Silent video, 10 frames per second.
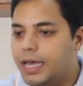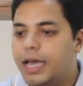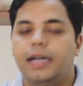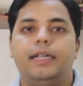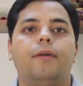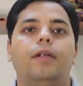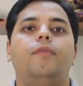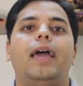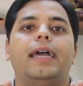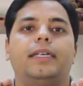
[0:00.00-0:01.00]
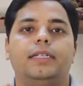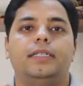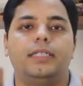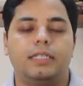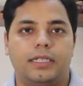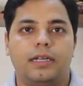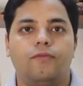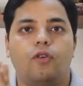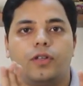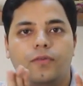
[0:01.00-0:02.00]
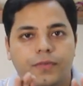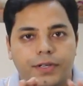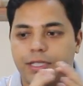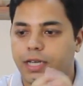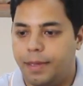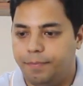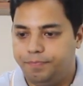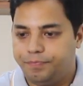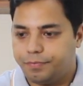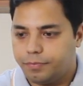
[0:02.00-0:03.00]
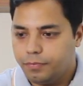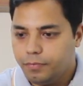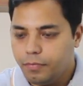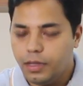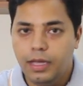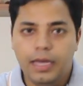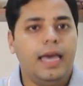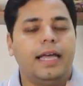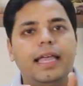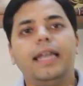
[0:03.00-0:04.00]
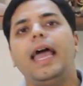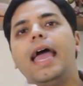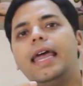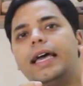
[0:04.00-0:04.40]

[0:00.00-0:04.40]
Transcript: developed extension system for the first time. Then an